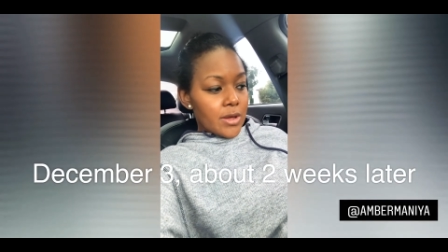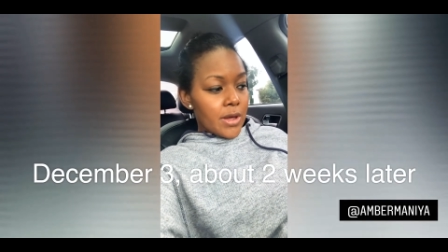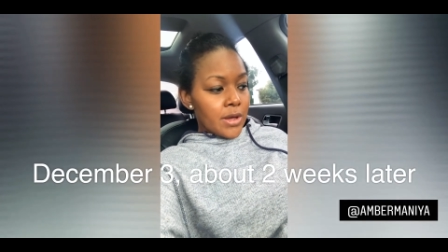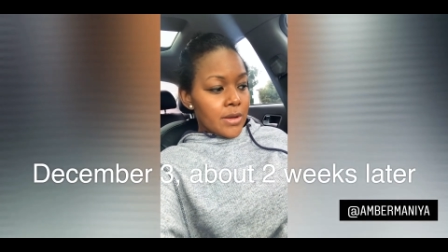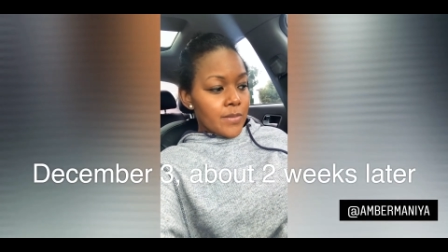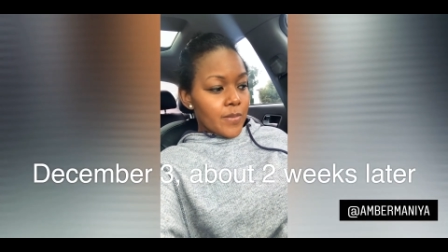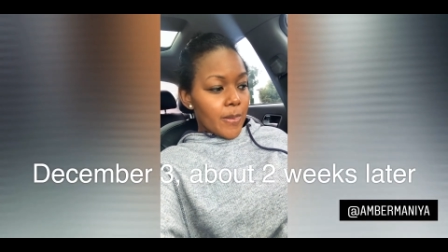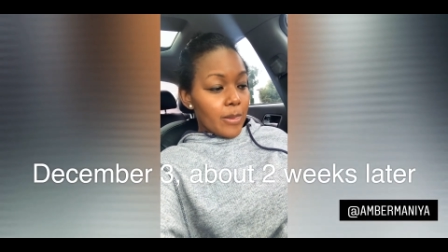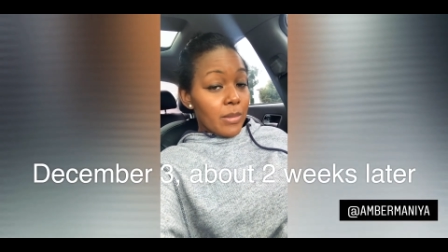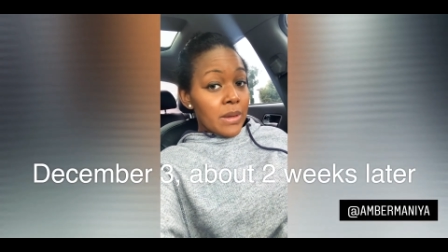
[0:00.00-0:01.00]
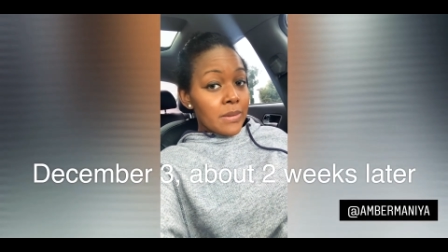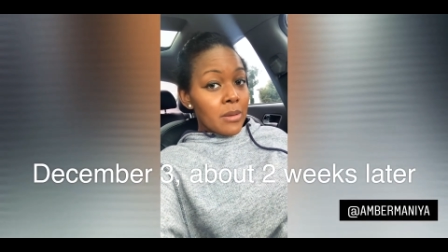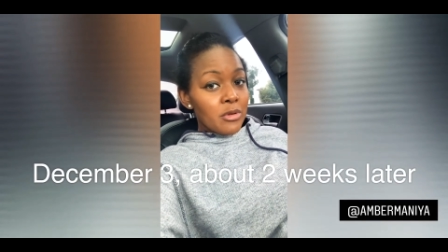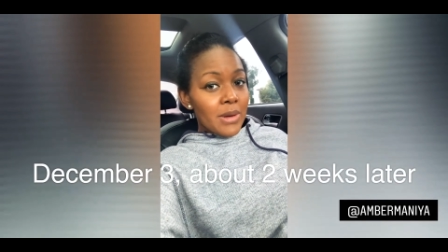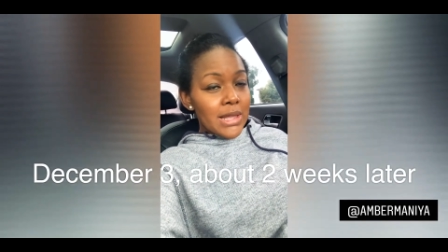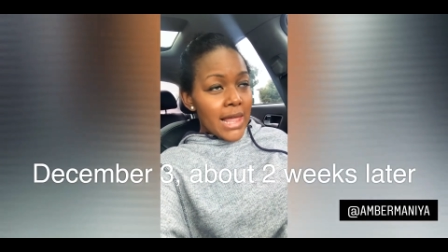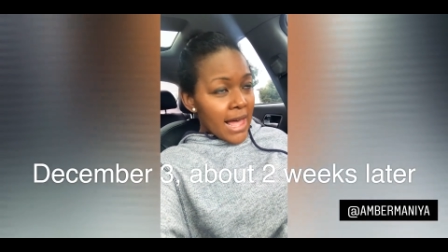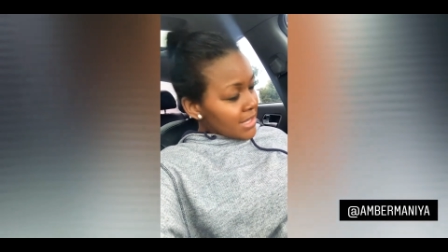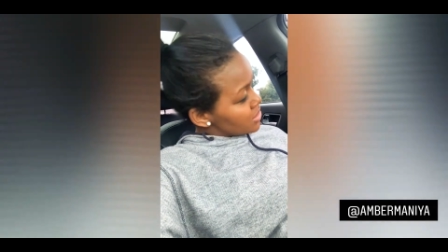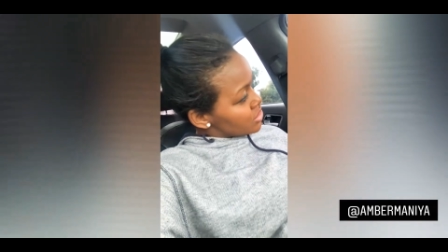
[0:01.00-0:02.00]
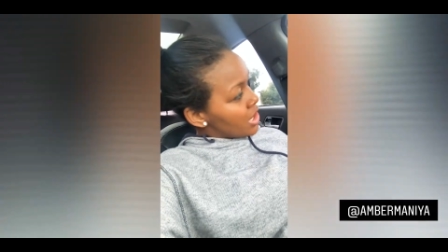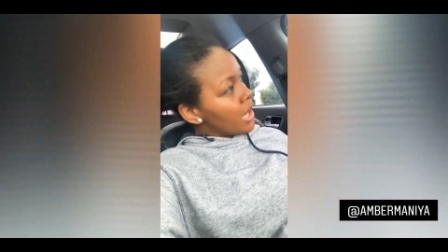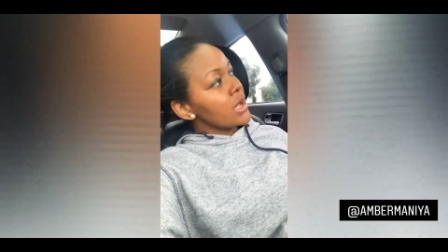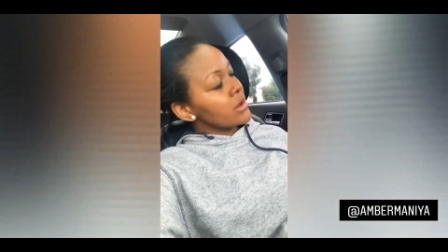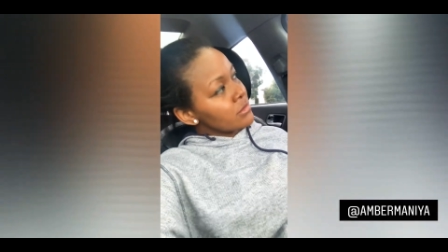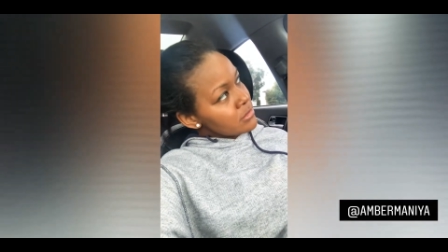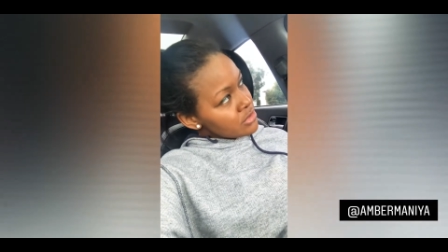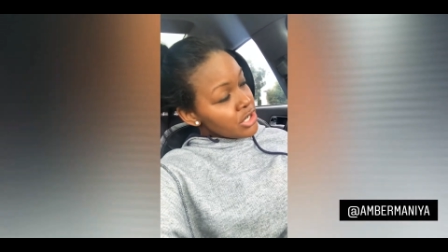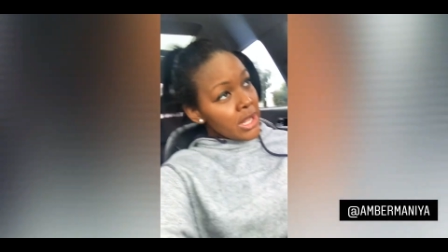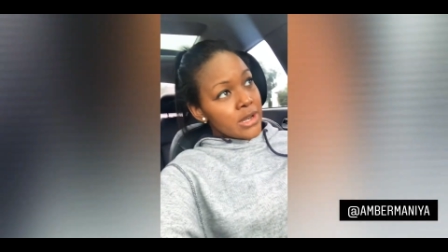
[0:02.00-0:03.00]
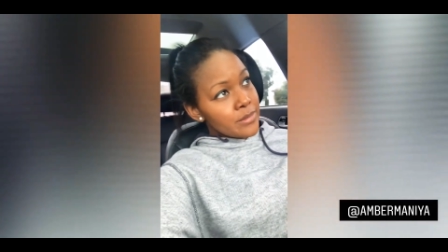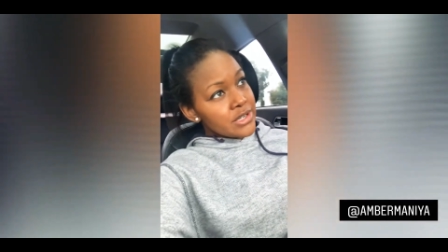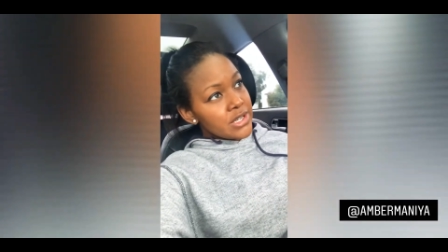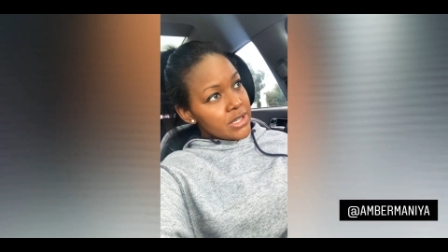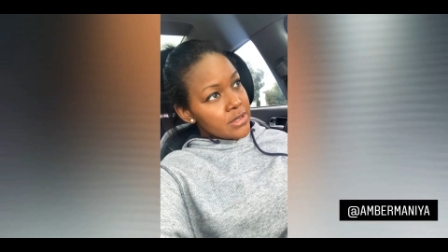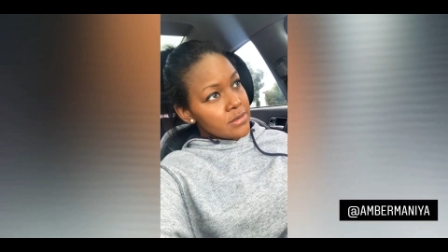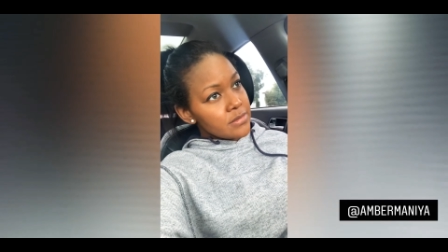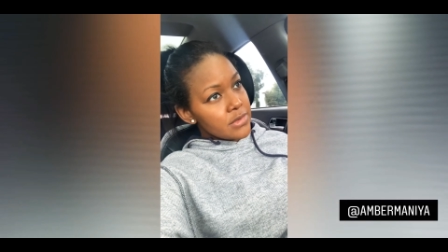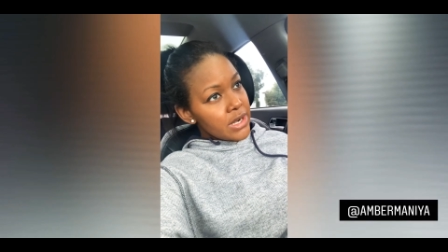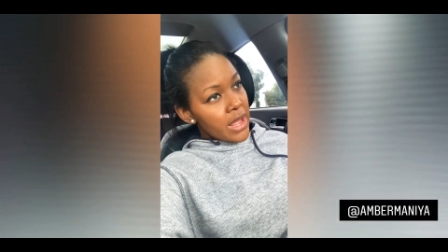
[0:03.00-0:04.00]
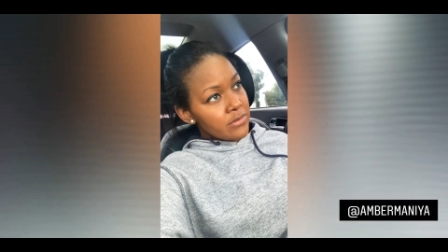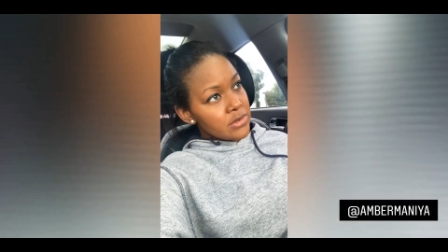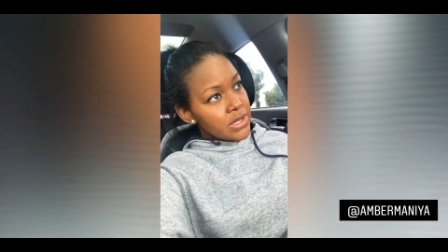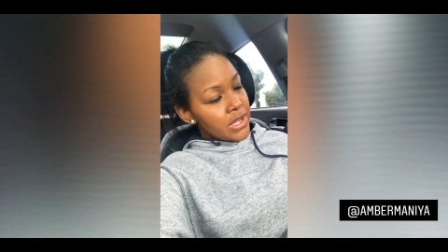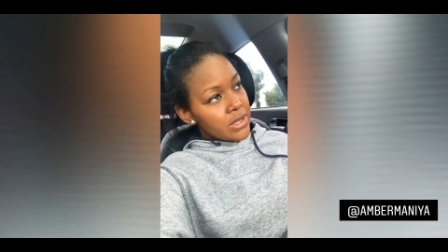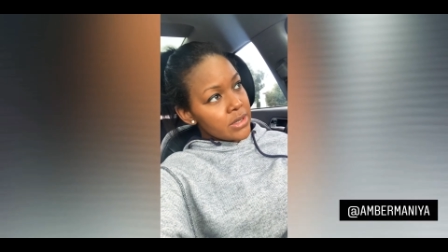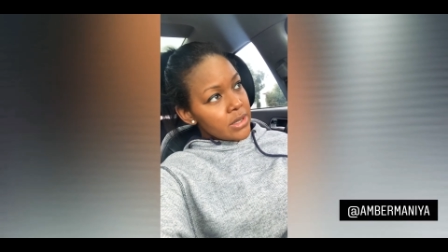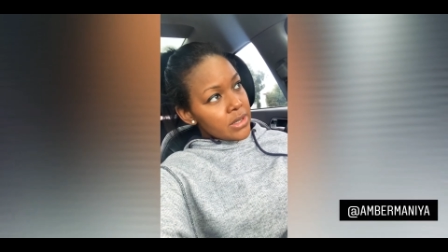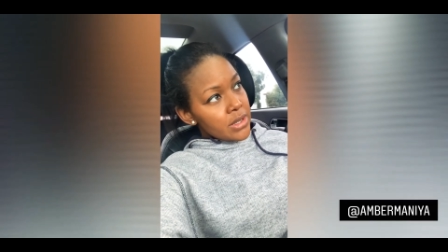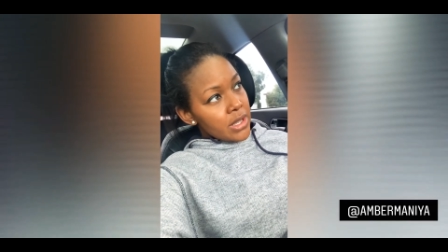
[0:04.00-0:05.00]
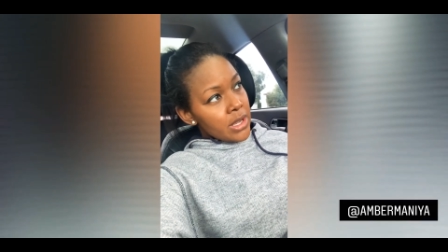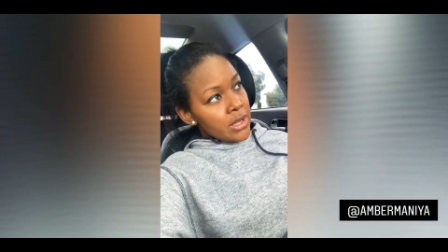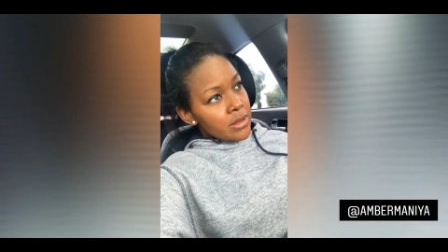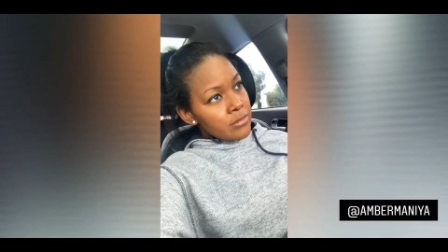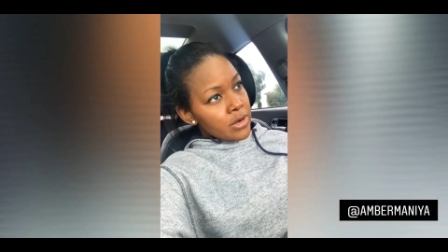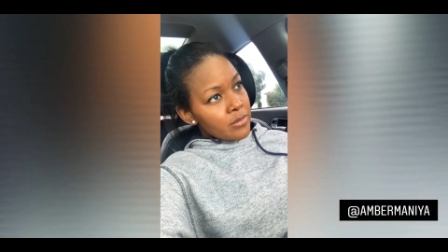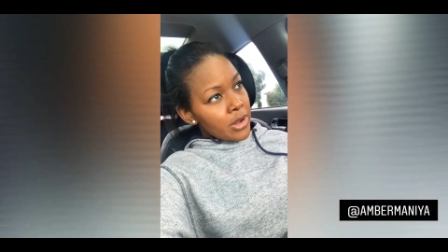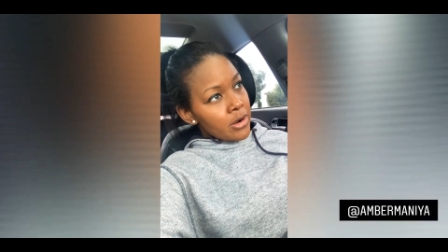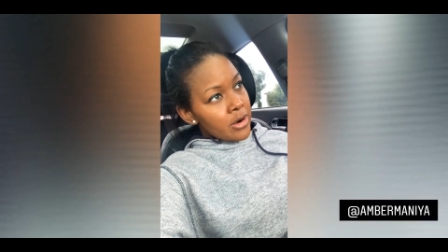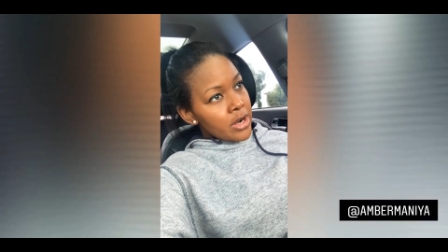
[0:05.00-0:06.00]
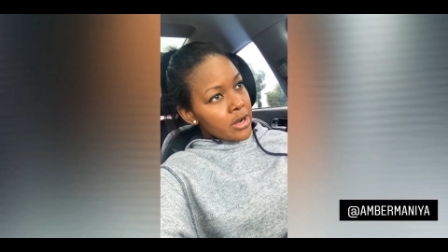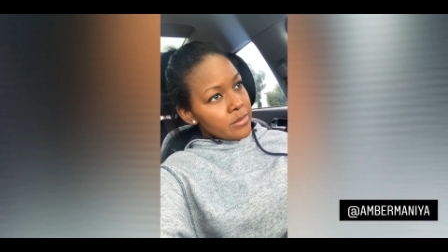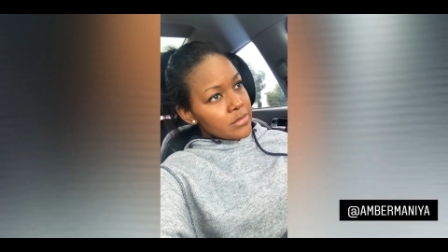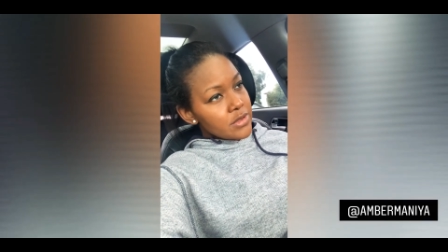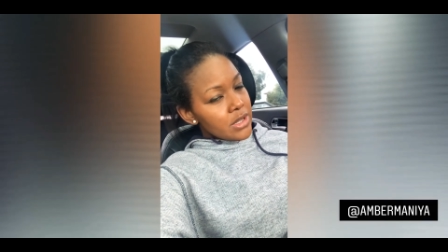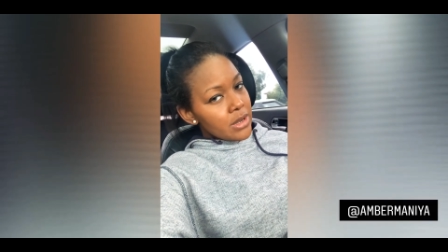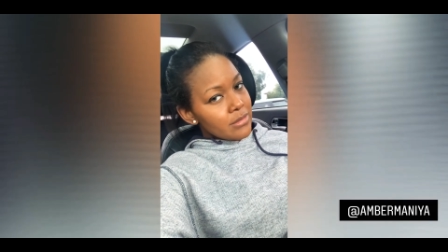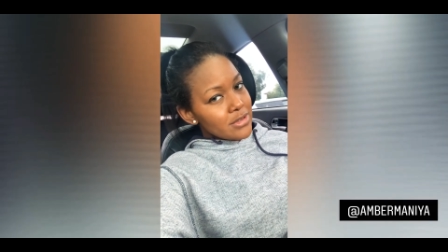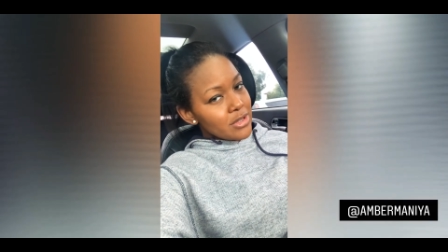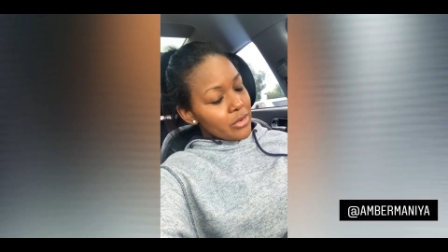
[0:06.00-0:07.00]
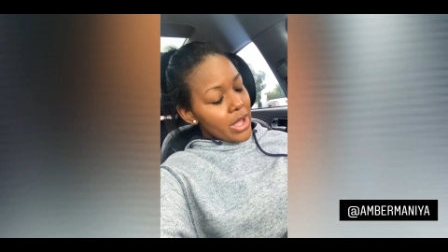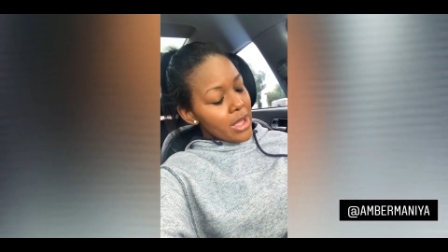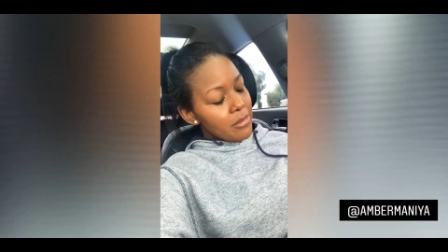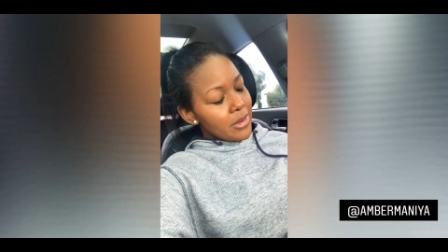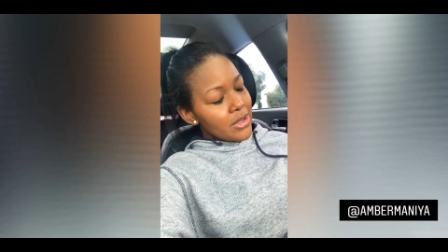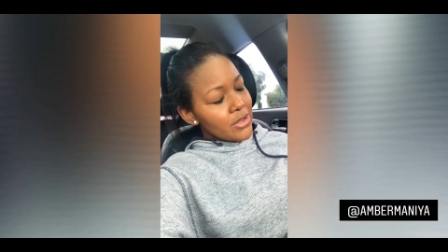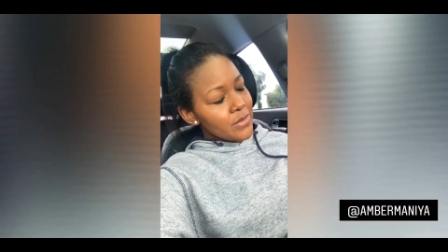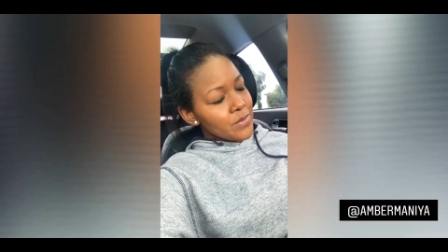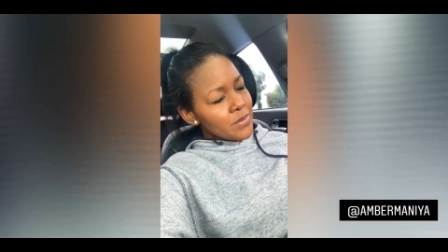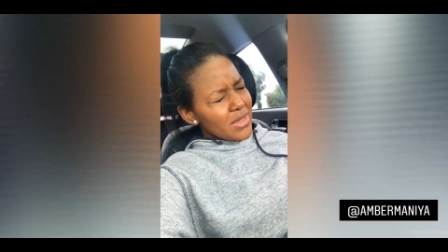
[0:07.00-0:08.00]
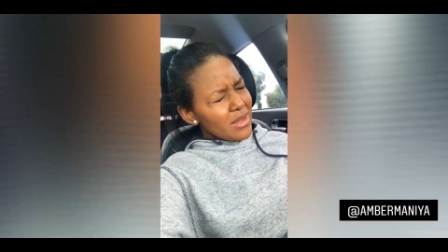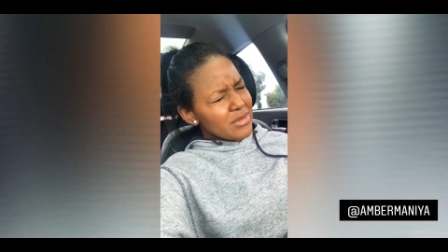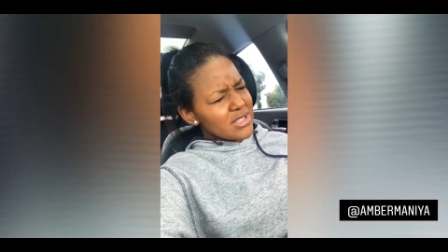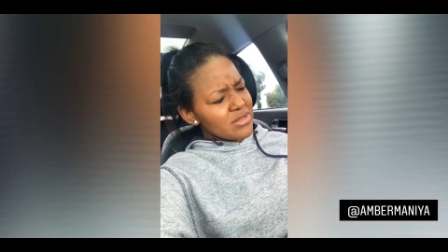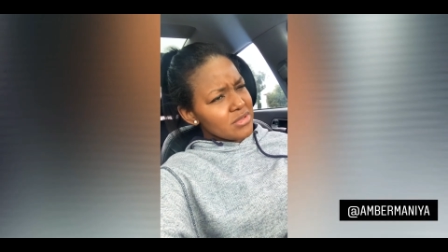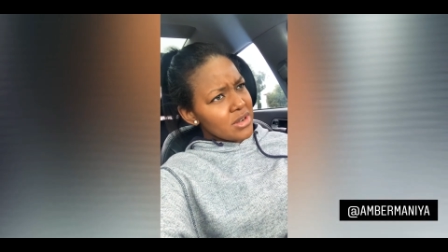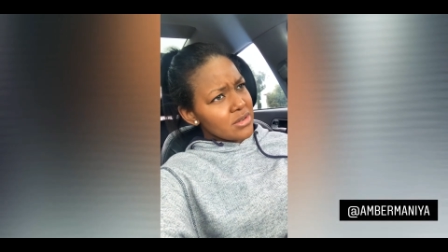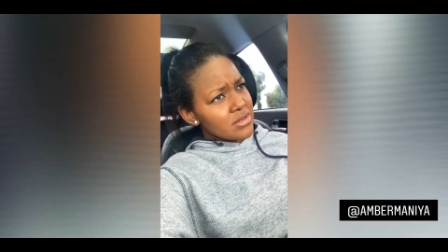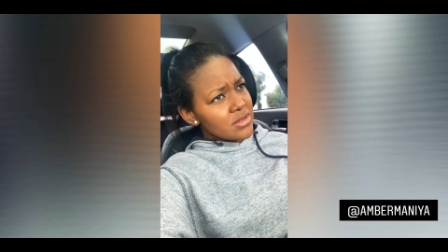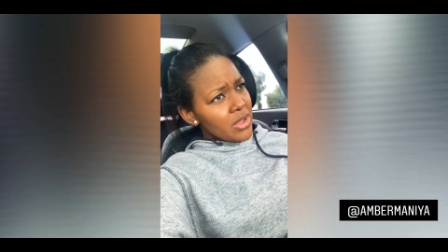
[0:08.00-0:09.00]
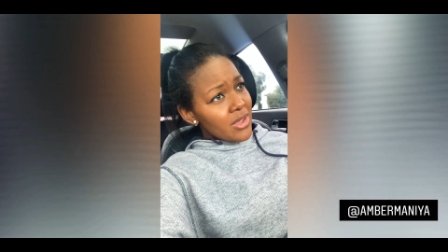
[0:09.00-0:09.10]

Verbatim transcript: Um, babe gave me my last shot, shot number 10 that I have to take in one of my arms, and I was so happy. Let me see what else.